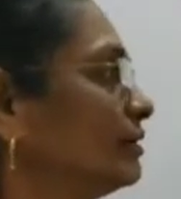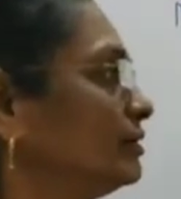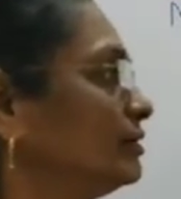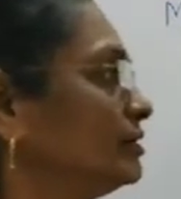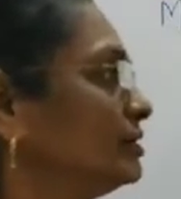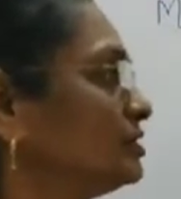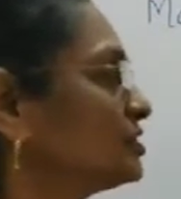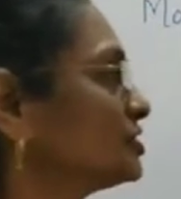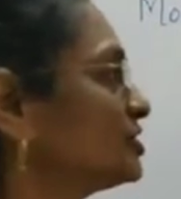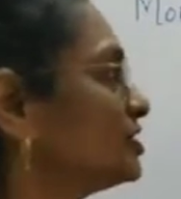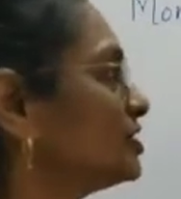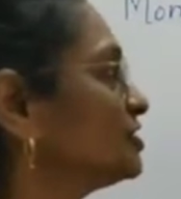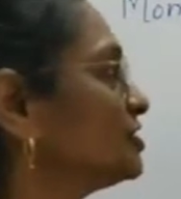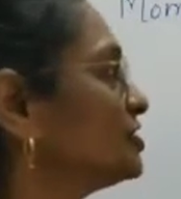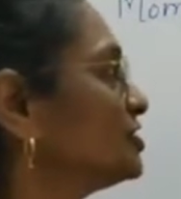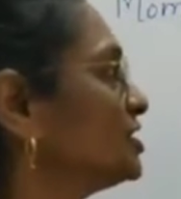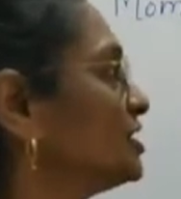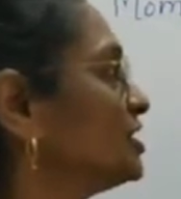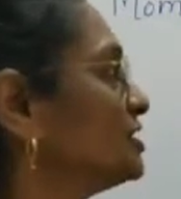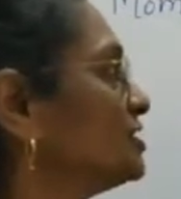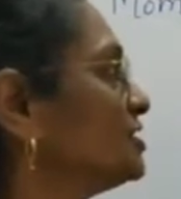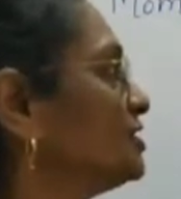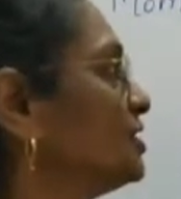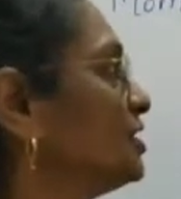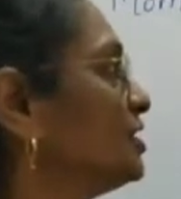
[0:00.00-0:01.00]

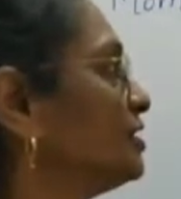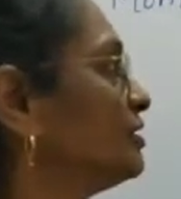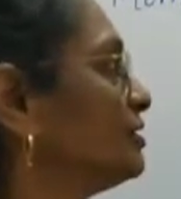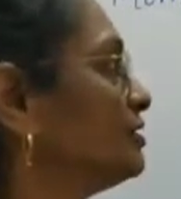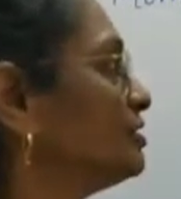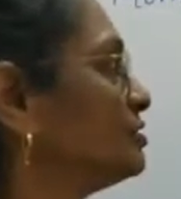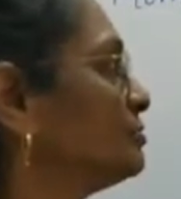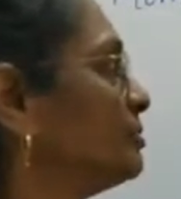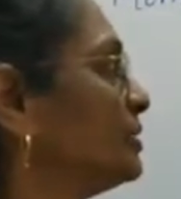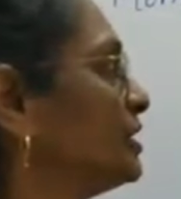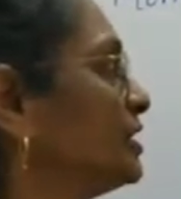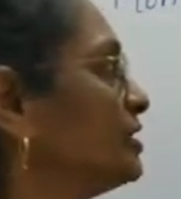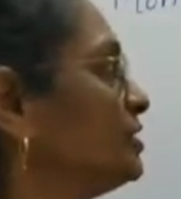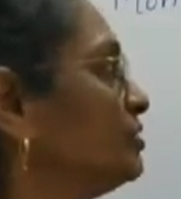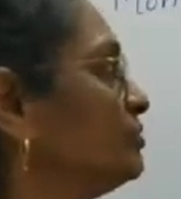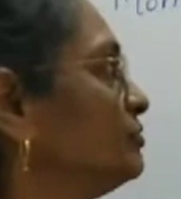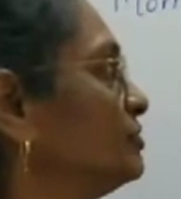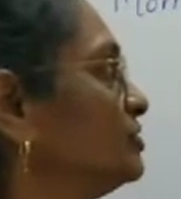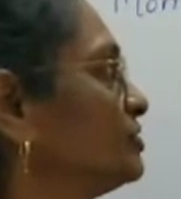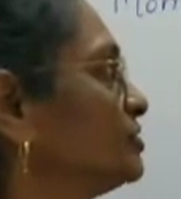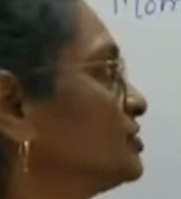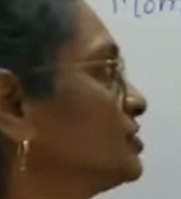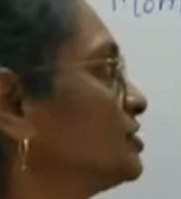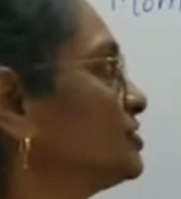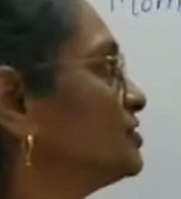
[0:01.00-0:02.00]
Distances, their respective
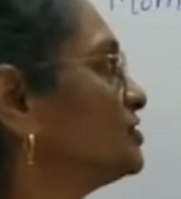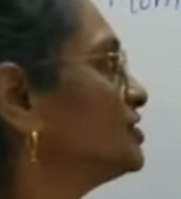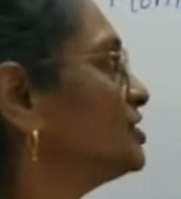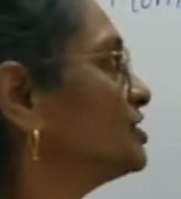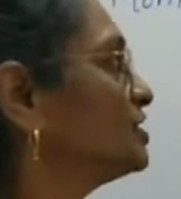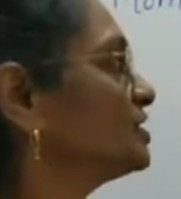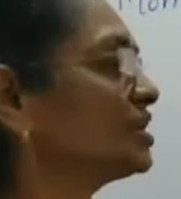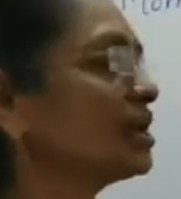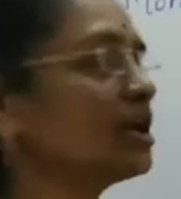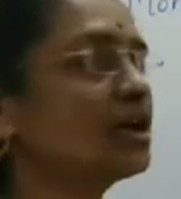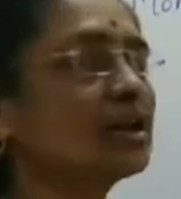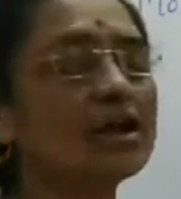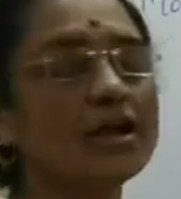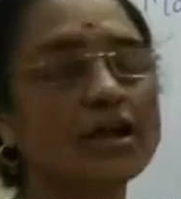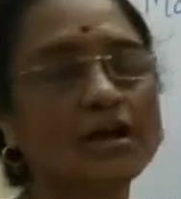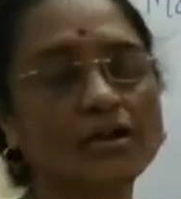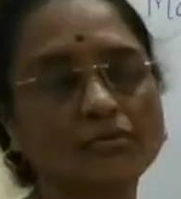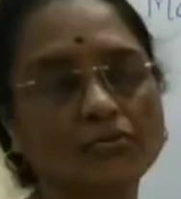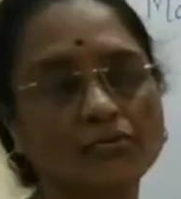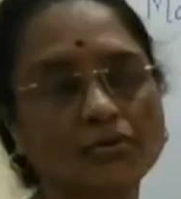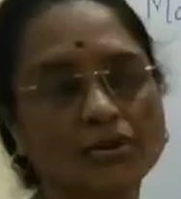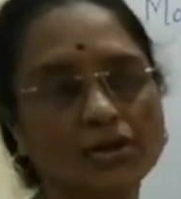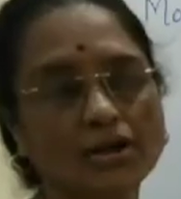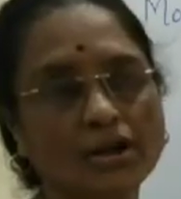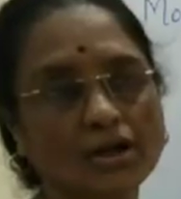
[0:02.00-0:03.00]
distances are
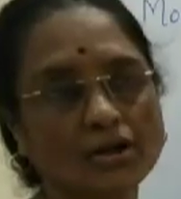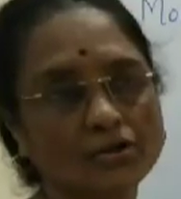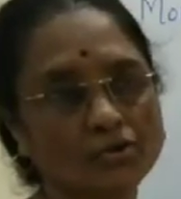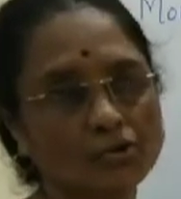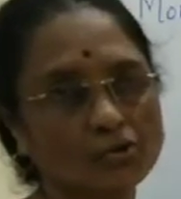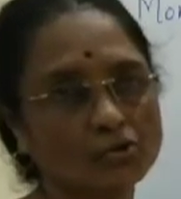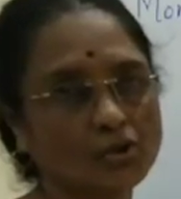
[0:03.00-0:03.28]
r1,